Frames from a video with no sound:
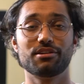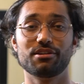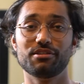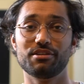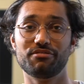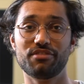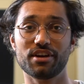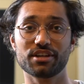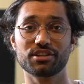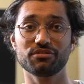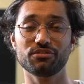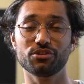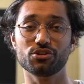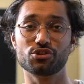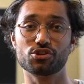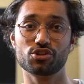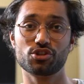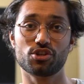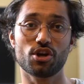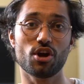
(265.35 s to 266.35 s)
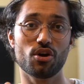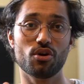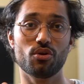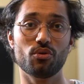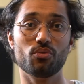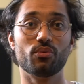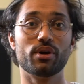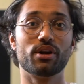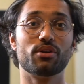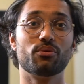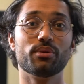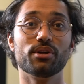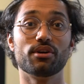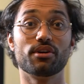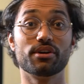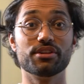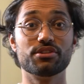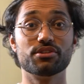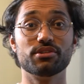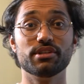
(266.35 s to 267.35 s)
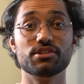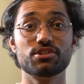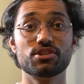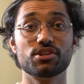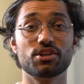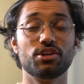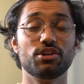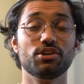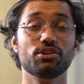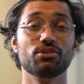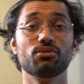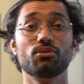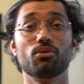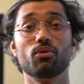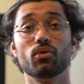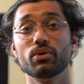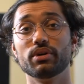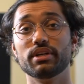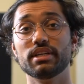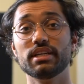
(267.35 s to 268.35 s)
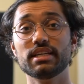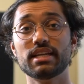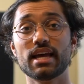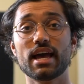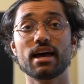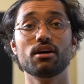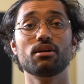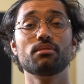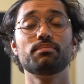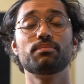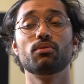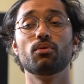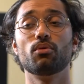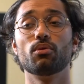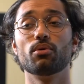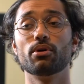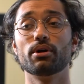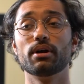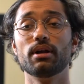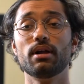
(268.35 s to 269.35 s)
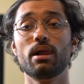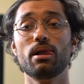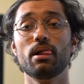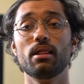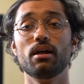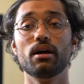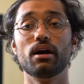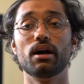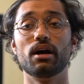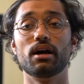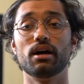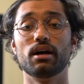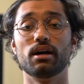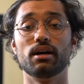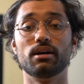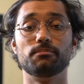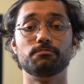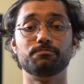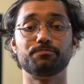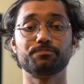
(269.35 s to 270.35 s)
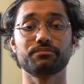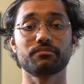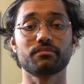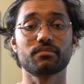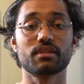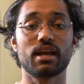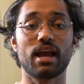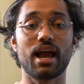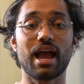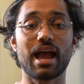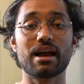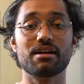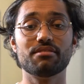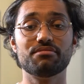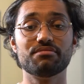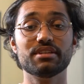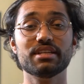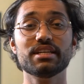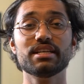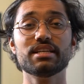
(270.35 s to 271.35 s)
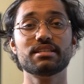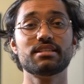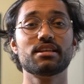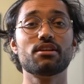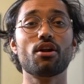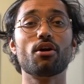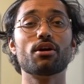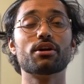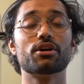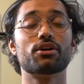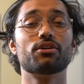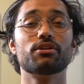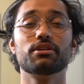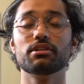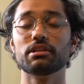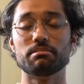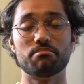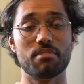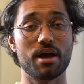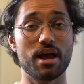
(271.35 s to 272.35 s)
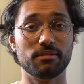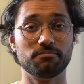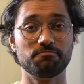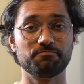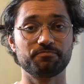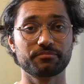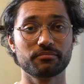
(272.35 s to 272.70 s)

effectively show where we are either insecure or need help, or have needs that aren't currently met.